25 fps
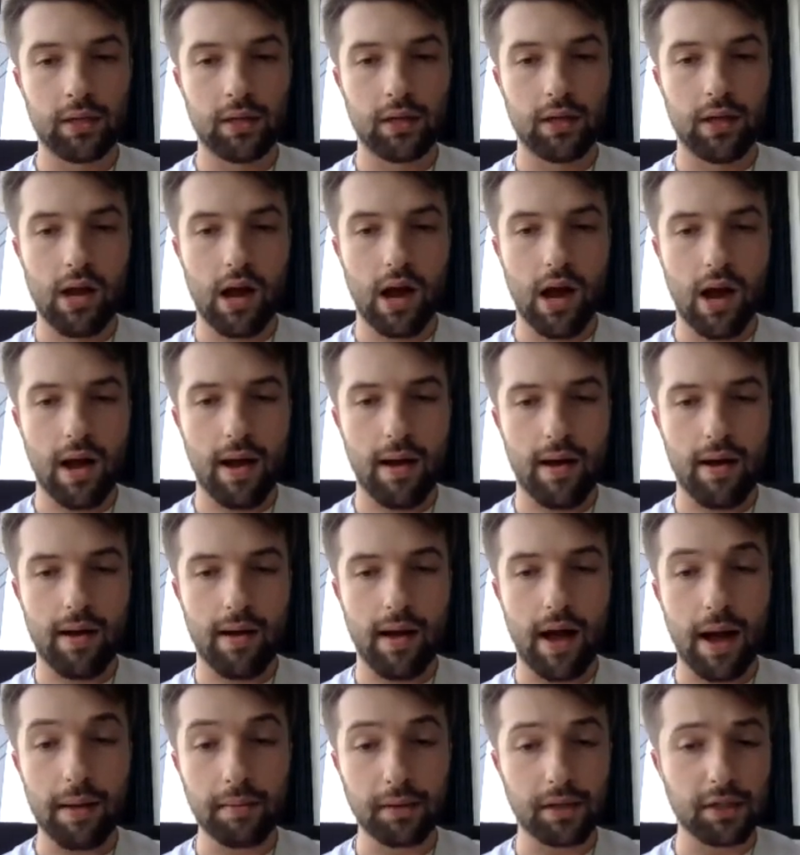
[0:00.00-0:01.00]
I'm
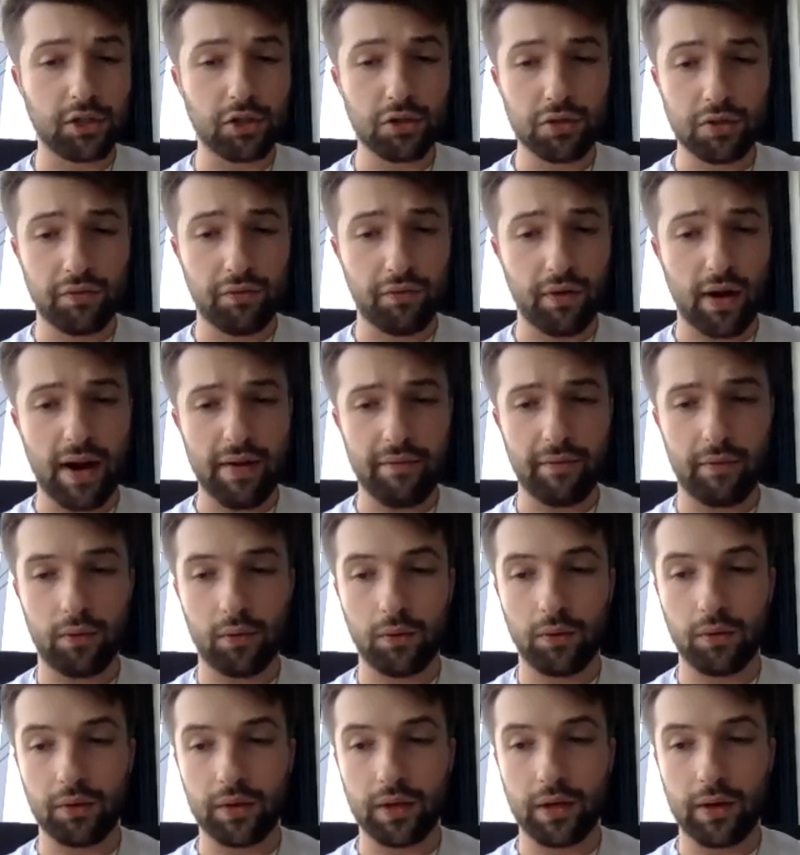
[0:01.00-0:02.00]
going to choose
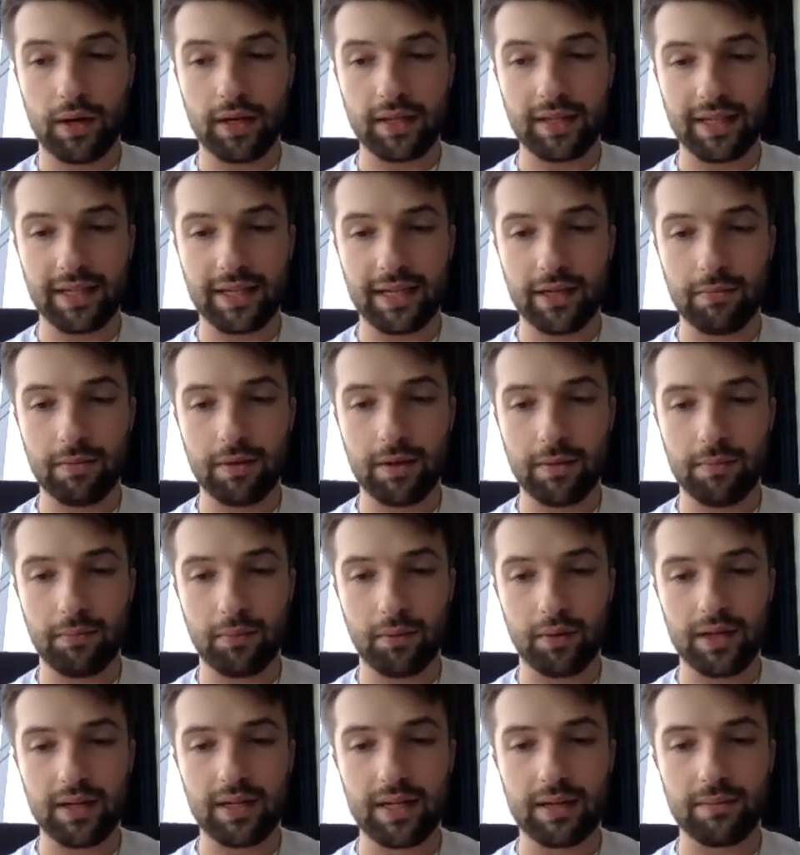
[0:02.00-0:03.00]
Freifogel though. I think he'd be a
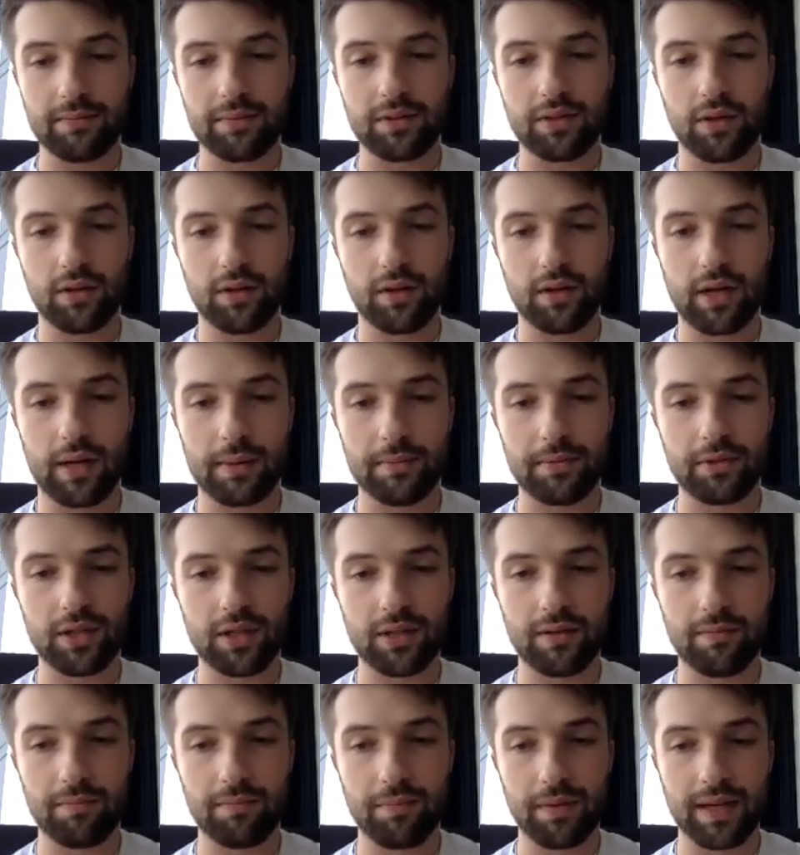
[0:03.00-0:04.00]
pretty damn solid
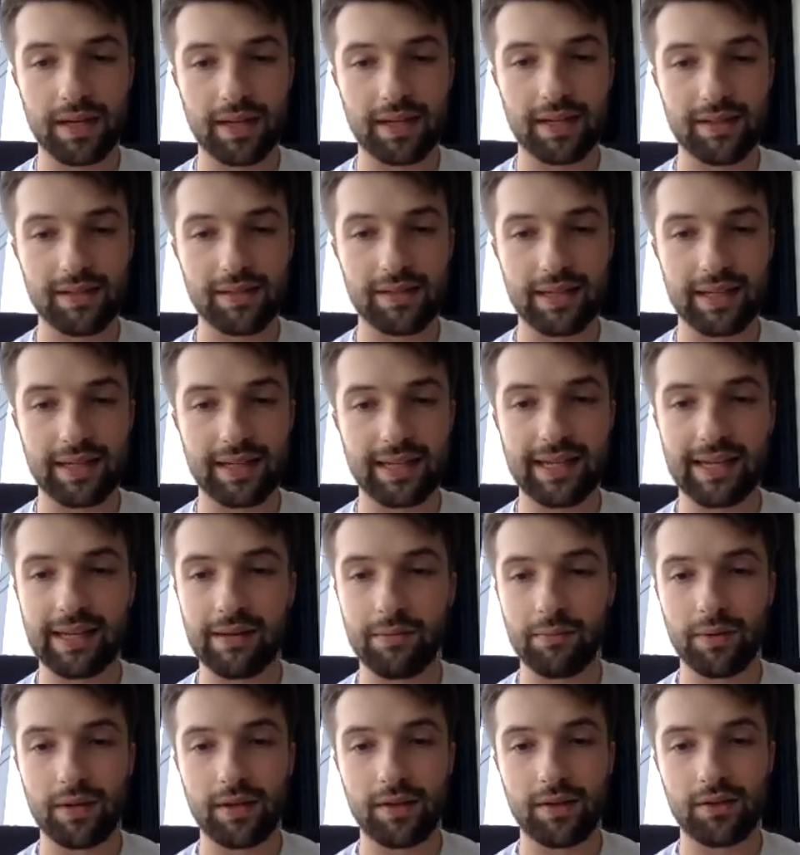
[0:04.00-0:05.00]
option. Pickens,
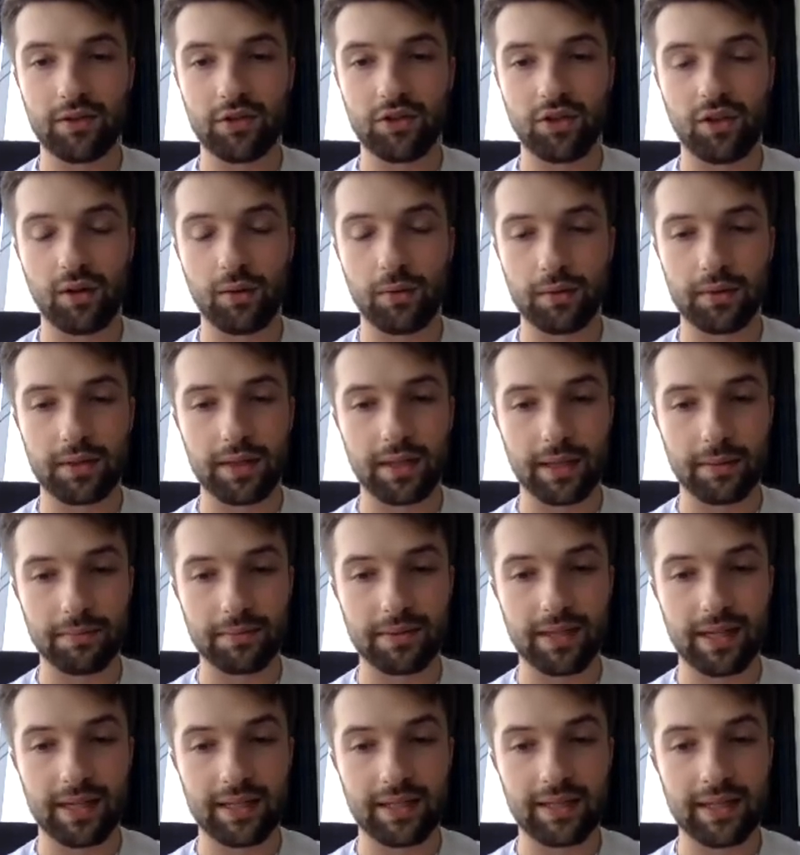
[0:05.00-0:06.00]
again, we could just go with the
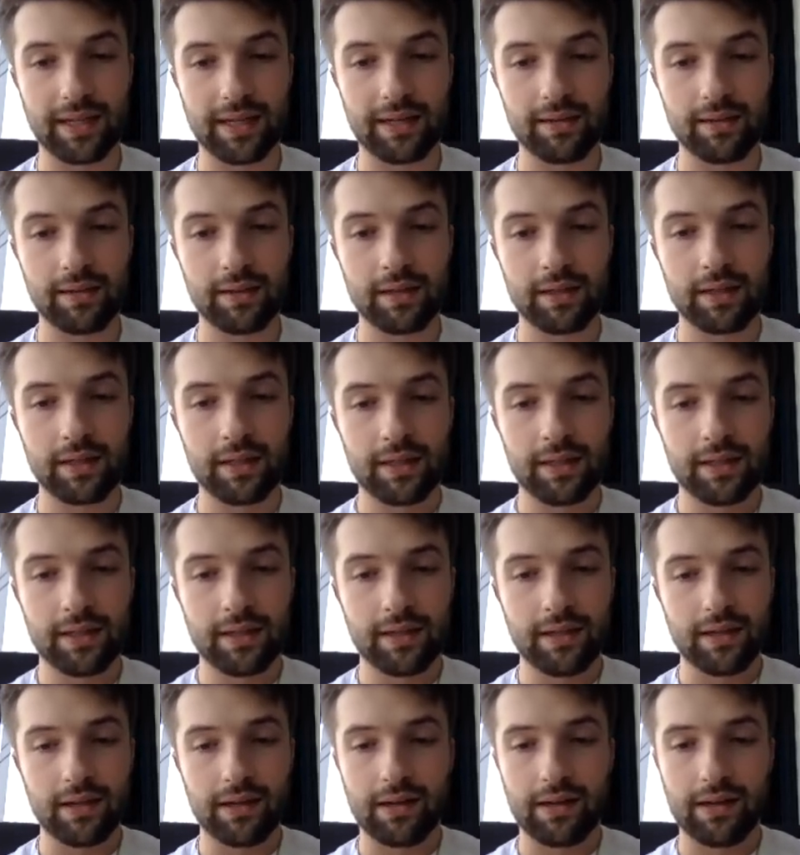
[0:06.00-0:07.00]
upside there.
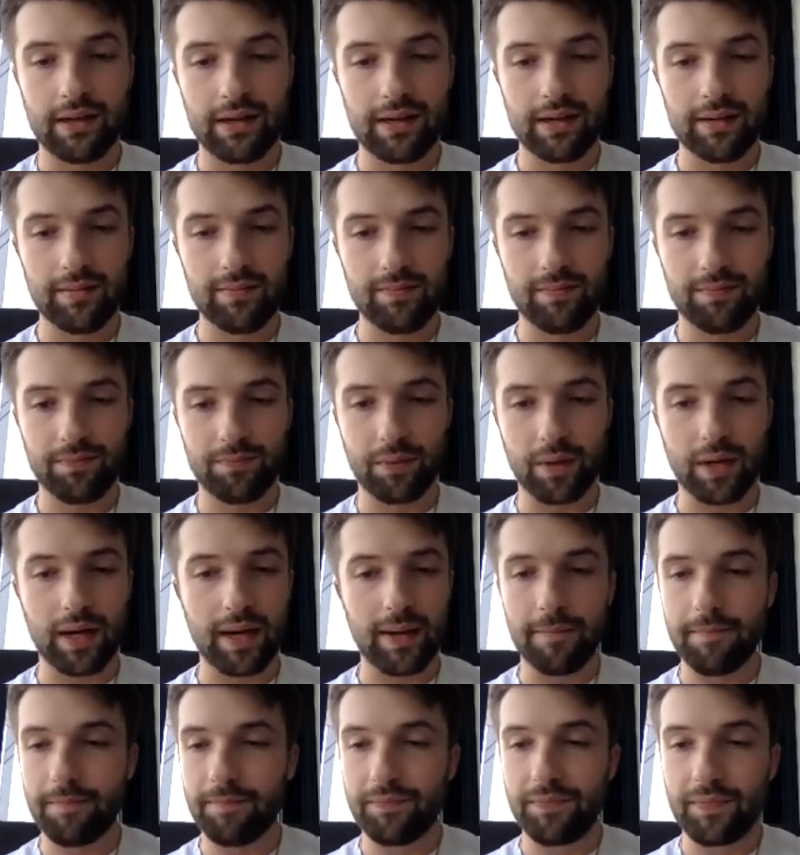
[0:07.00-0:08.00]
But
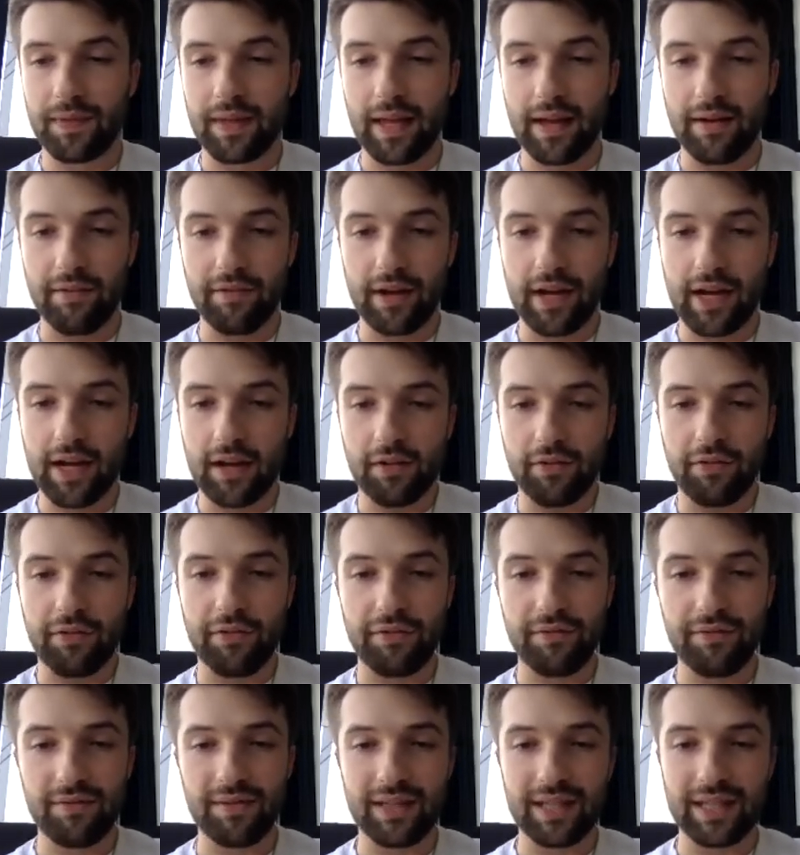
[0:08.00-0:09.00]

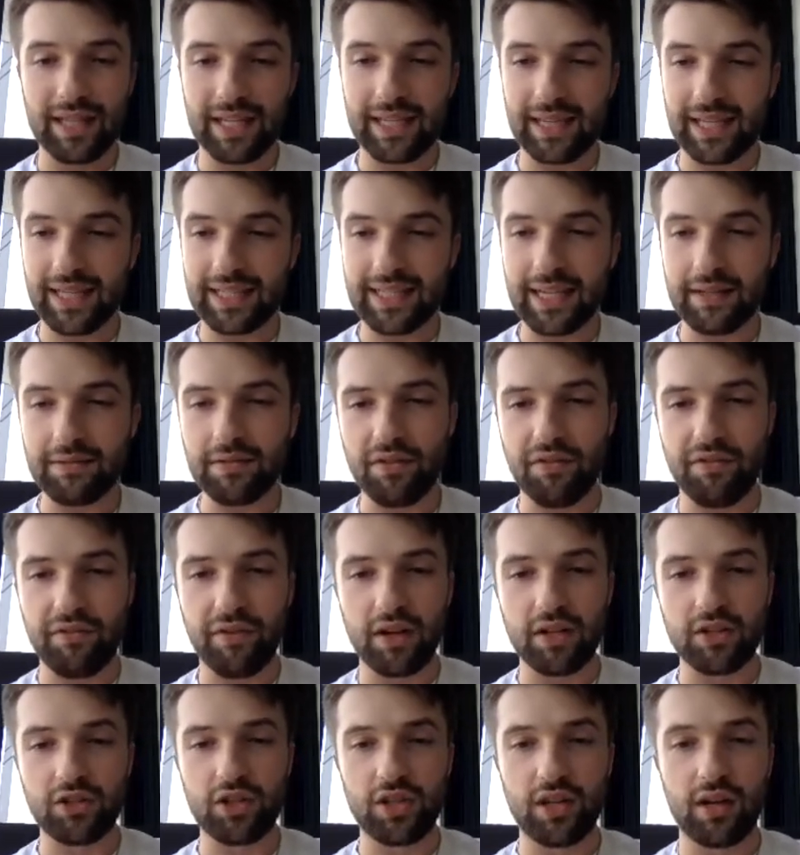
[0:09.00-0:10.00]
let's have some
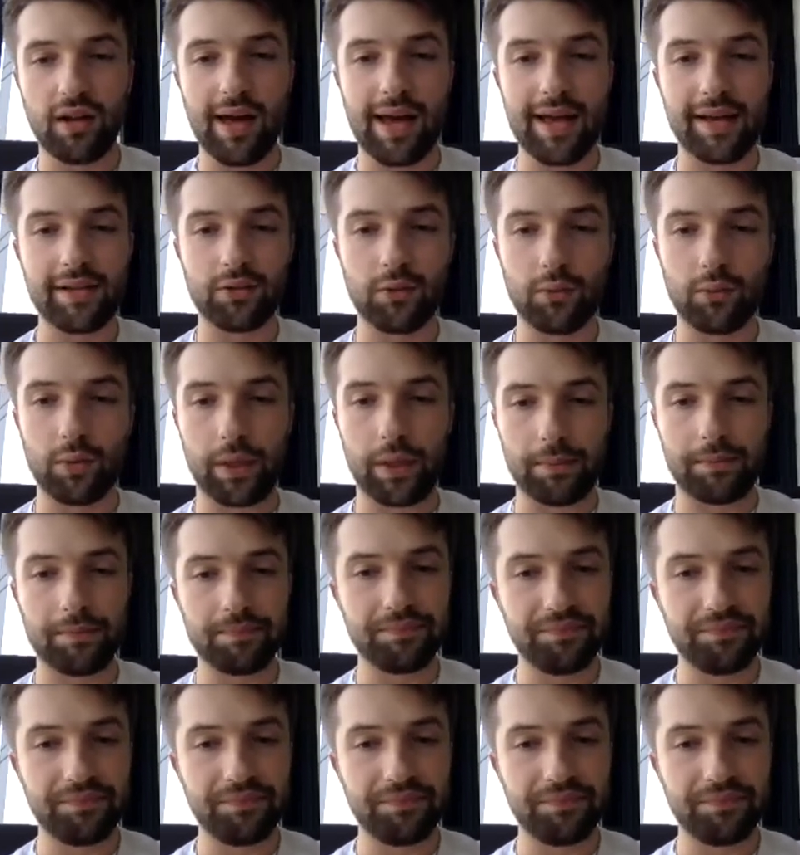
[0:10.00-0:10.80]
fun. Jadon Hazelwood.